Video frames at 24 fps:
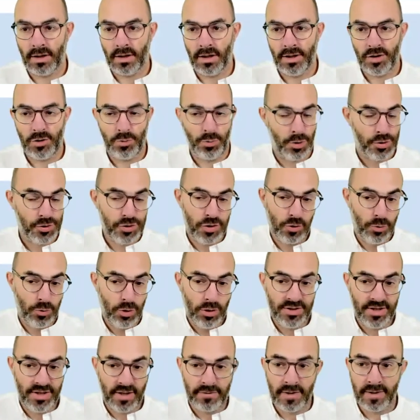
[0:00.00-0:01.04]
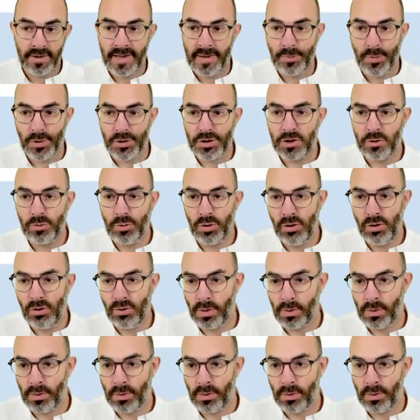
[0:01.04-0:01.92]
It's possible, definitely possible.